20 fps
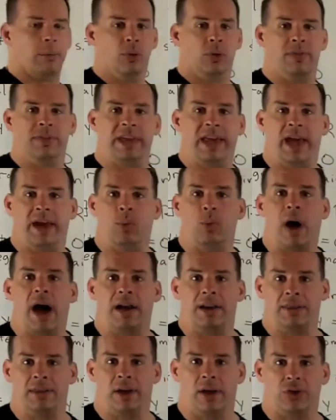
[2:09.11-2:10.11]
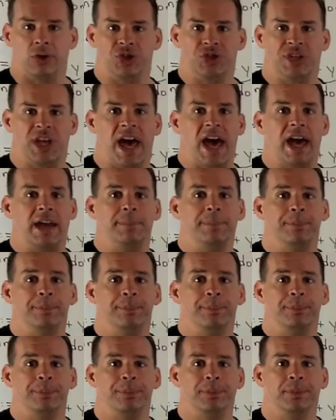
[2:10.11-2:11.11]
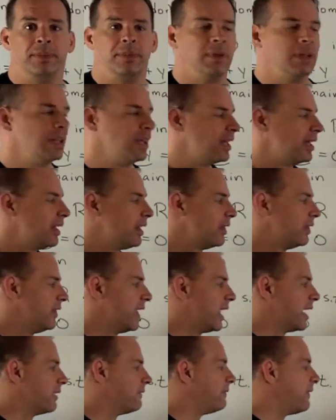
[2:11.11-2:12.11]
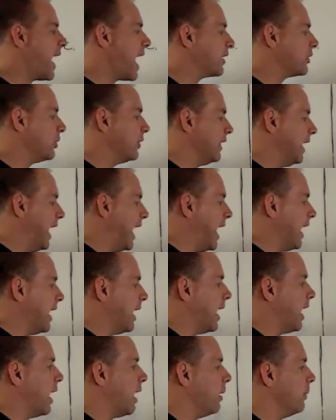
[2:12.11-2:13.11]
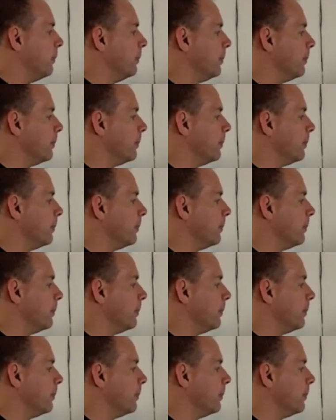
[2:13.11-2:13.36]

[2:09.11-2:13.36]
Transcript: move the ay to the other side. Then I factor the a out.